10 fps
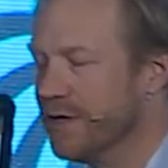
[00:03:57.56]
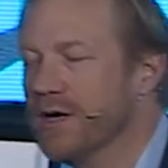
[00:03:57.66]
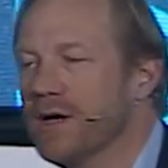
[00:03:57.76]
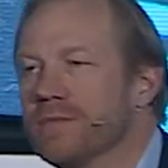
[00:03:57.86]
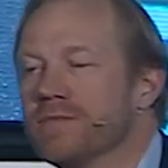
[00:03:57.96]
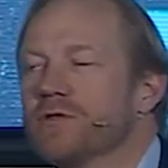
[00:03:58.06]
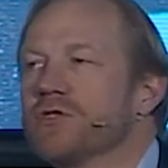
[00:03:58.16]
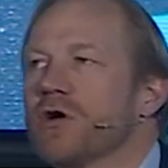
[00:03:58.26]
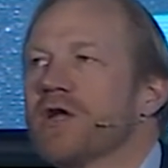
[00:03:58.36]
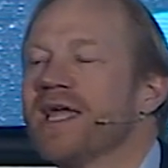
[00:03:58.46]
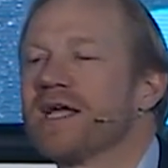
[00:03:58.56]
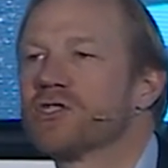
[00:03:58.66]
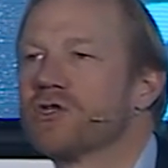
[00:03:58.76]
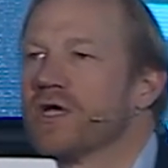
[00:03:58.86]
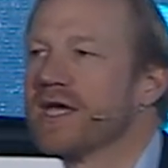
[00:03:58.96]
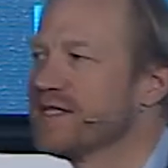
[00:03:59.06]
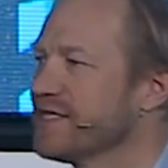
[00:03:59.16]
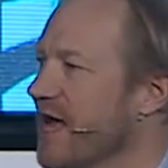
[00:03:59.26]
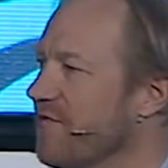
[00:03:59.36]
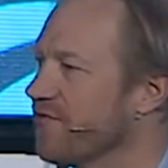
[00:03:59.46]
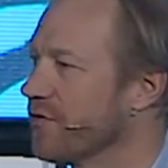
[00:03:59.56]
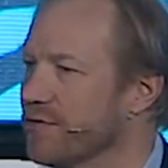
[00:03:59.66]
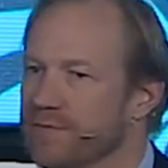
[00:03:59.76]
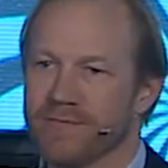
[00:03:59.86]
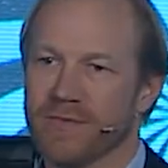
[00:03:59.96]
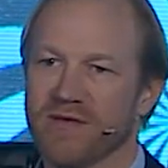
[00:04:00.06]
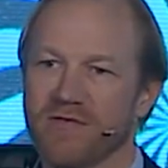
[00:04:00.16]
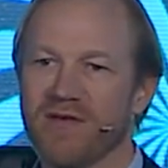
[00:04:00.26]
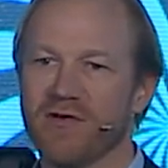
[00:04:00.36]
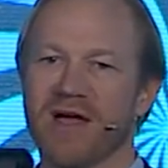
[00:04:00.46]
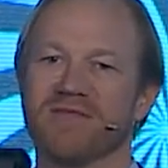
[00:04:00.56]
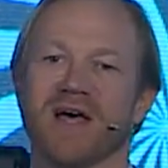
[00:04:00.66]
to start lecturing at Stanford. If you ever have